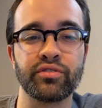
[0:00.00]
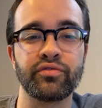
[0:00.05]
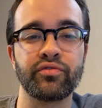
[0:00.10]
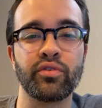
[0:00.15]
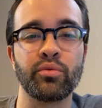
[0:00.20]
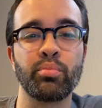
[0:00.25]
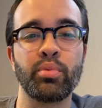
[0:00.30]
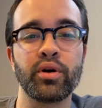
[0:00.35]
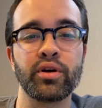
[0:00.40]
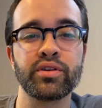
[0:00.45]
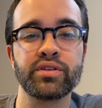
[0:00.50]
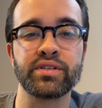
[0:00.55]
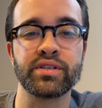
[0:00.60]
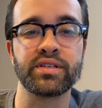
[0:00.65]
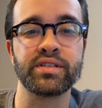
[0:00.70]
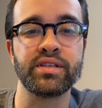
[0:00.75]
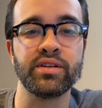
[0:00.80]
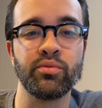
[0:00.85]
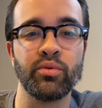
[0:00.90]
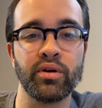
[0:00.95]
for Part
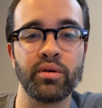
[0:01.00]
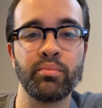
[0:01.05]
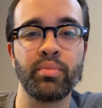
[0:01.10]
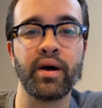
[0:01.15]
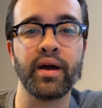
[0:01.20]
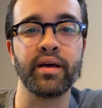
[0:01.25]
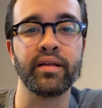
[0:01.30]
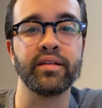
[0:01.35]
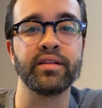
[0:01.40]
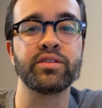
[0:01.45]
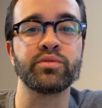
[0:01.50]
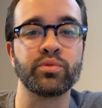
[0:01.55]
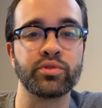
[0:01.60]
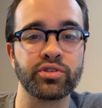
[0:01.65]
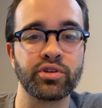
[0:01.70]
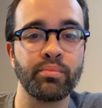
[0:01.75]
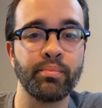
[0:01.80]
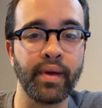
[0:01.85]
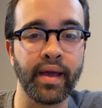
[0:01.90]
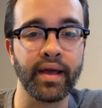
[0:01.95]
61 pilots, which
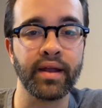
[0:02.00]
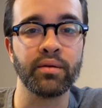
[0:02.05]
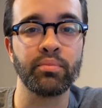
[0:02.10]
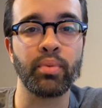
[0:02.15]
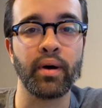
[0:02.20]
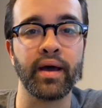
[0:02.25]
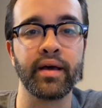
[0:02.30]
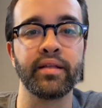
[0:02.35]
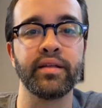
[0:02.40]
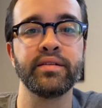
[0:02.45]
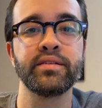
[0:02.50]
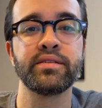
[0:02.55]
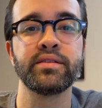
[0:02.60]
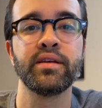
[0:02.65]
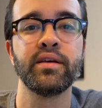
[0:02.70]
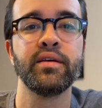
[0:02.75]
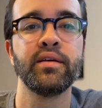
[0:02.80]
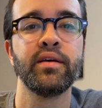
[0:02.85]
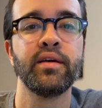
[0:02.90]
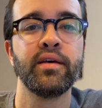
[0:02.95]
are manned pilots,
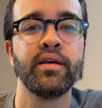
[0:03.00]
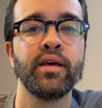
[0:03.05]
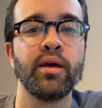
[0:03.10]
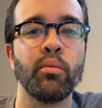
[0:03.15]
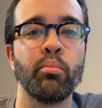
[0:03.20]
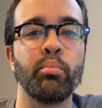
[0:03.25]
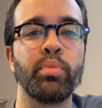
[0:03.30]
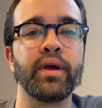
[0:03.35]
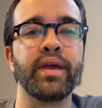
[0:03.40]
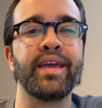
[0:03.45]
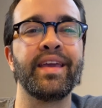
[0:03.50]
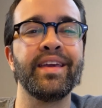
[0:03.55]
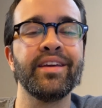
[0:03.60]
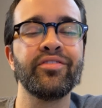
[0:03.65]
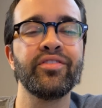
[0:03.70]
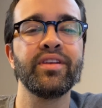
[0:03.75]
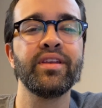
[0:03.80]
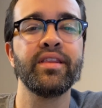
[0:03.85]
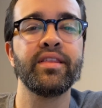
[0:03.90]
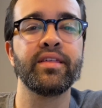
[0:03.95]
but
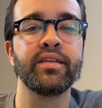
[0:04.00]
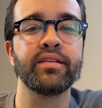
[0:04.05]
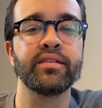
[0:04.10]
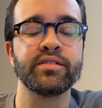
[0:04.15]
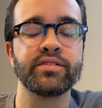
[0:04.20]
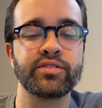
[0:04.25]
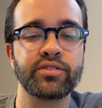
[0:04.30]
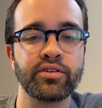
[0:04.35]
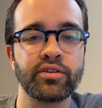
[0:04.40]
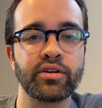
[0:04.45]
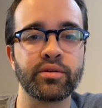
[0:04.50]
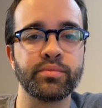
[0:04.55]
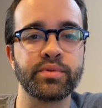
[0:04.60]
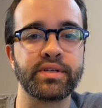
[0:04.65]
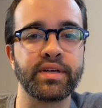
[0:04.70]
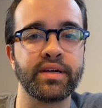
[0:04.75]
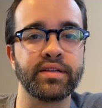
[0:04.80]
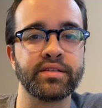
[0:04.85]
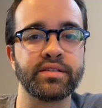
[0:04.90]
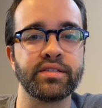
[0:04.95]
given the
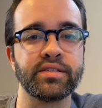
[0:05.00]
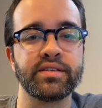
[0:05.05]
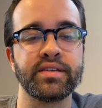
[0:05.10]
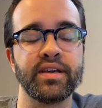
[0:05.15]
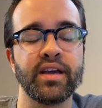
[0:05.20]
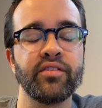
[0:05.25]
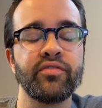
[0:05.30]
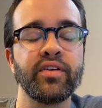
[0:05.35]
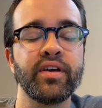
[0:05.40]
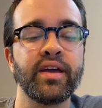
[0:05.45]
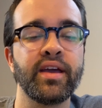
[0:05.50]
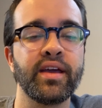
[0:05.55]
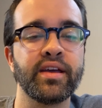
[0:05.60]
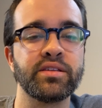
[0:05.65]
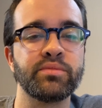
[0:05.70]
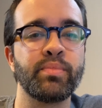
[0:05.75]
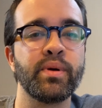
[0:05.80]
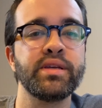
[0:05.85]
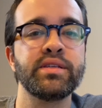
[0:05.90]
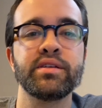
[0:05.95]
circumstances, the FAA has
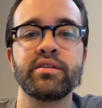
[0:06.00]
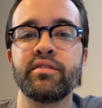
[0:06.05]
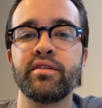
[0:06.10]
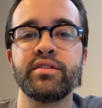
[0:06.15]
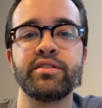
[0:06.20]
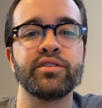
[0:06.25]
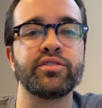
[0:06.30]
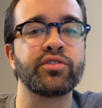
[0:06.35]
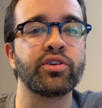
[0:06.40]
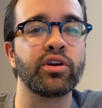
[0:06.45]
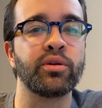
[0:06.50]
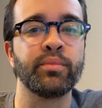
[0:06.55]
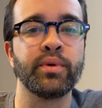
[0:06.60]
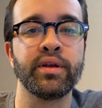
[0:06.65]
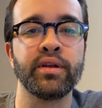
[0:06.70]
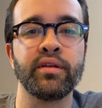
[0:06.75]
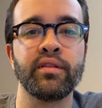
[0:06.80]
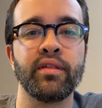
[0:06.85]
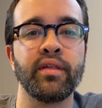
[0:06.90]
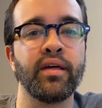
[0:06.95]
basically
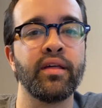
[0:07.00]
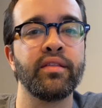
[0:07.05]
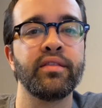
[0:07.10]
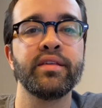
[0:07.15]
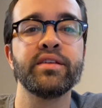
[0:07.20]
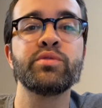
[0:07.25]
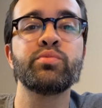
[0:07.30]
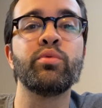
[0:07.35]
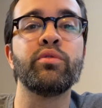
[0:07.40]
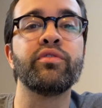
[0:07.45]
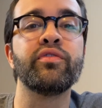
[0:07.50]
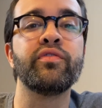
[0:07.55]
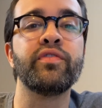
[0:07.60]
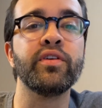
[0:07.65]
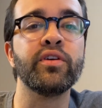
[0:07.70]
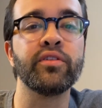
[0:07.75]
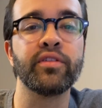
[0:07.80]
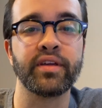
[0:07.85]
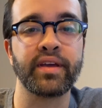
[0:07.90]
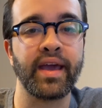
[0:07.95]
determined that this will
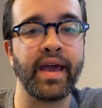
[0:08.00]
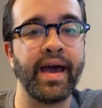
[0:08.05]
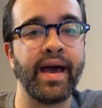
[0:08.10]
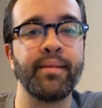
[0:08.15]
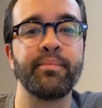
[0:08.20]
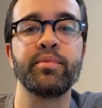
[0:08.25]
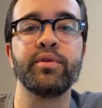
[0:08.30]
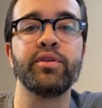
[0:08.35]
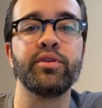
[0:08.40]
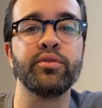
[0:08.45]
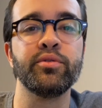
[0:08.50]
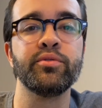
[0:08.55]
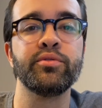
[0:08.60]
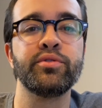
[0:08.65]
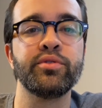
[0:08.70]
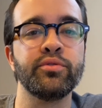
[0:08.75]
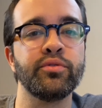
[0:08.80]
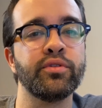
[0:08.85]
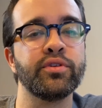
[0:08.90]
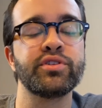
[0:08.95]
fill the gap due
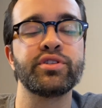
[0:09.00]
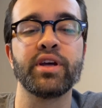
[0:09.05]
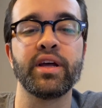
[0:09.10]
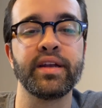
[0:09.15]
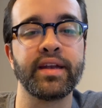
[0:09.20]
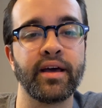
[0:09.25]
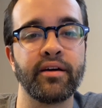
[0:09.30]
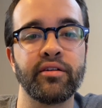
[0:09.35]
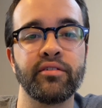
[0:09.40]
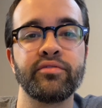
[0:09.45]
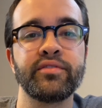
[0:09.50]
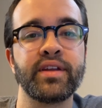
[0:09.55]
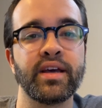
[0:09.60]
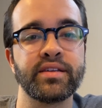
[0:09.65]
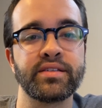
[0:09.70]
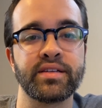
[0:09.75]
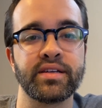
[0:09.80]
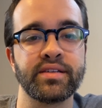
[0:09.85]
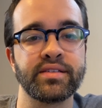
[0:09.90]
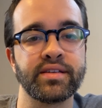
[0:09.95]
to the shutdown of
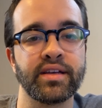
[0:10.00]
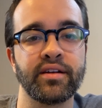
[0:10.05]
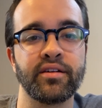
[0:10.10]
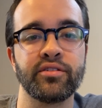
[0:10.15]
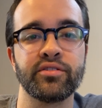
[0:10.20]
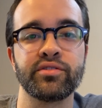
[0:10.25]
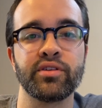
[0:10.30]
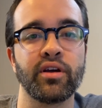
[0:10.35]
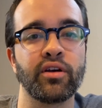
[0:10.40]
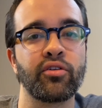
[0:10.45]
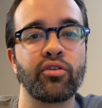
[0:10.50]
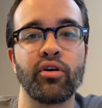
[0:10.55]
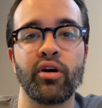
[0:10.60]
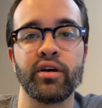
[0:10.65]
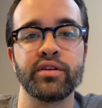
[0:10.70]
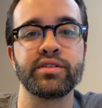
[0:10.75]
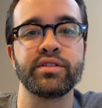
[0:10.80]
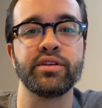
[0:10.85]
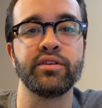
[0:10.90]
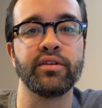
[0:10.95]
testing centers
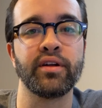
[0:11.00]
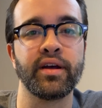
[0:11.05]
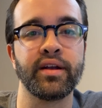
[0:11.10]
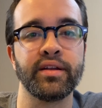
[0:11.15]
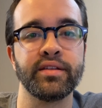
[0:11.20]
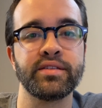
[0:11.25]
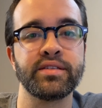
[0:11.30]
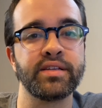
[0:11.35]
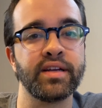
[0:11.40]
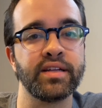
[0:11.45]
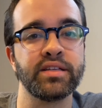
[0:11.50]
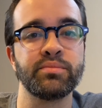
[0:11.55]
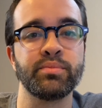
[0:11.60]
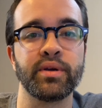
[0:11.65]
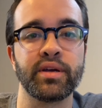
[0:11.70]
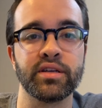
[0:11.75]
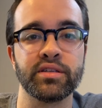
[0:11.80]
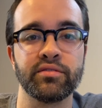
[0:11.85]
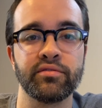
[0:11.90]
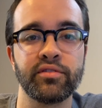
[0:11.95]
across the United States
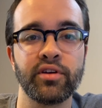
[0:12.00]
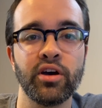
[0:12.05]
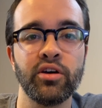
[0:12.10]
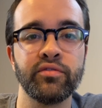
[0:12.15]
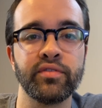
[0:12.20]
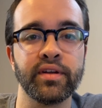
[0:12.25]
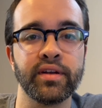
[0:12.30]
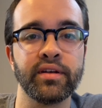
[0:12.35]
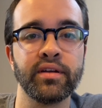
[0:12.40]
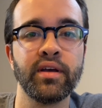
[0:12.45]
because of COVID.